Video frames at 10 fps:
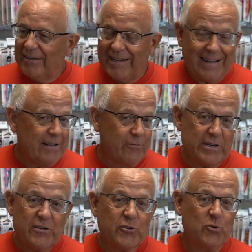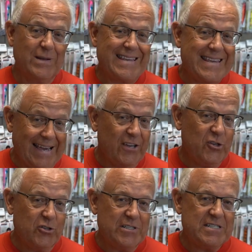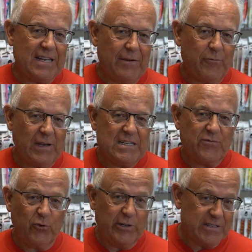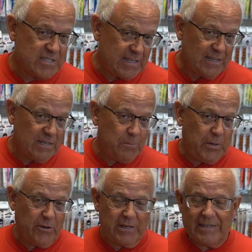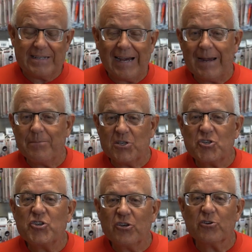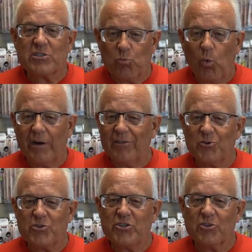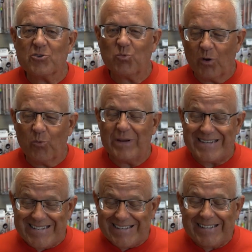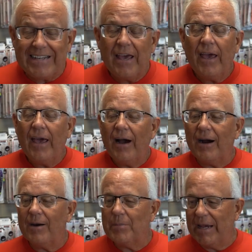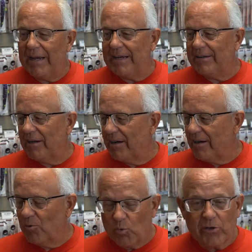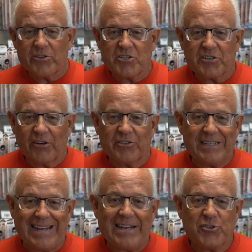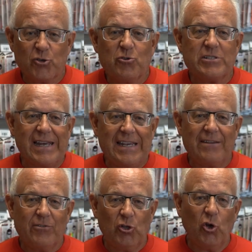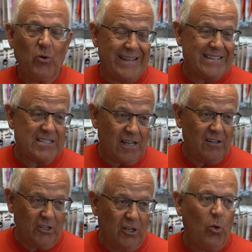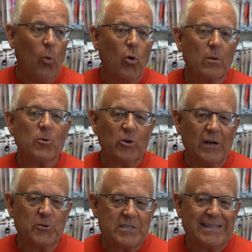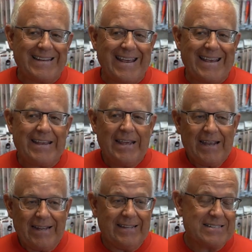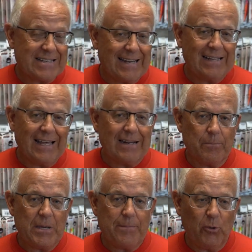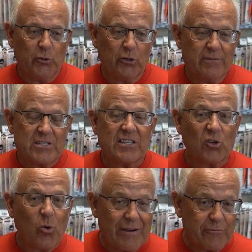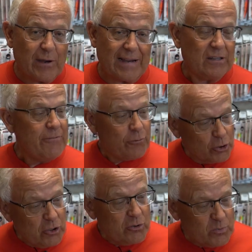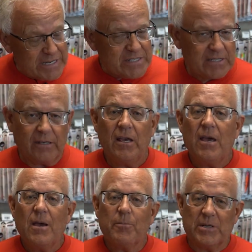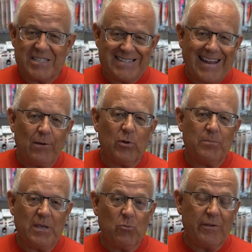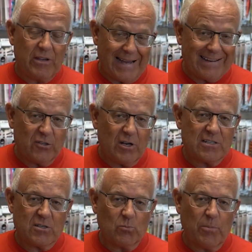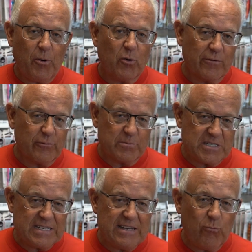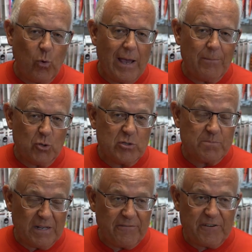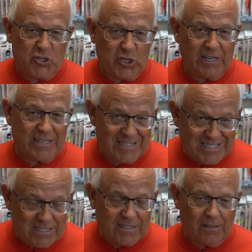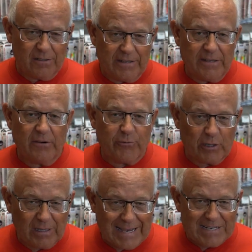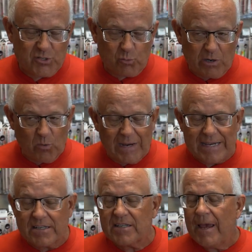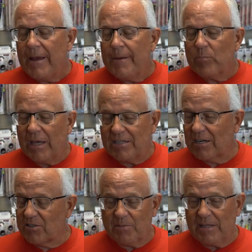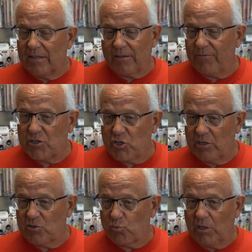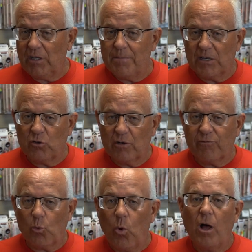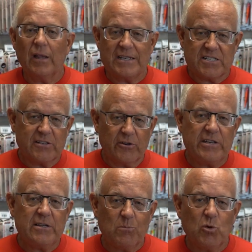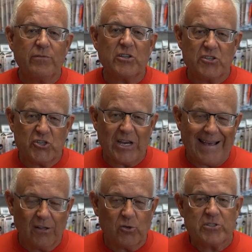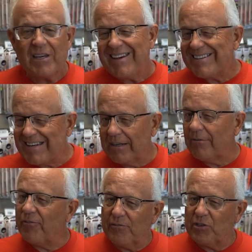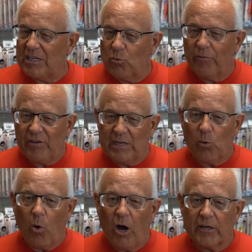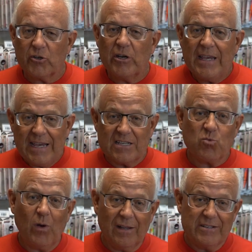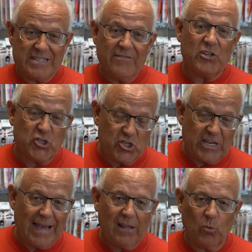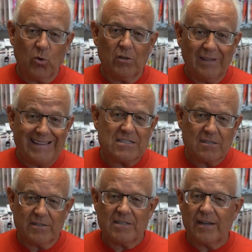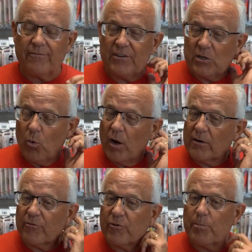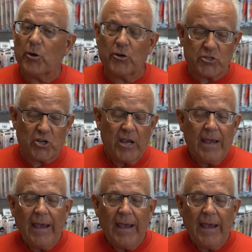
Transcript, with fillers: Not every year do we get good safe ice for an extended period of time. This year is one of those years where we did. Um, and uh, we're going to start today, Tuesday, even though it's a little warmer out today. And that's got a lot of people nervous, and quite frankly, for good reason. But stay with me. We've got an awesome report from Steve Webb, who's been fishing consistently there for the last three weeks, and tells me that the fishing has really been good for walleye, starting to move to the shallows. ten to fifteen feet of water, as well as even shallower, less than ten feet of water for perch.